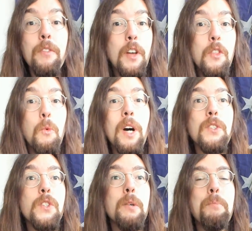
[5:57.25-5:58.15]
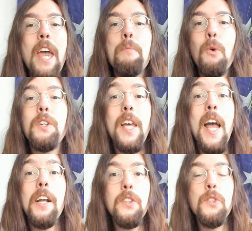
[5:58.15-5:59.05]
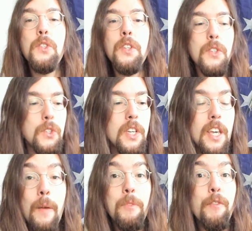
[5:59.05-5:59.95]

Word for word: They're the ones that pay more taxes to the city,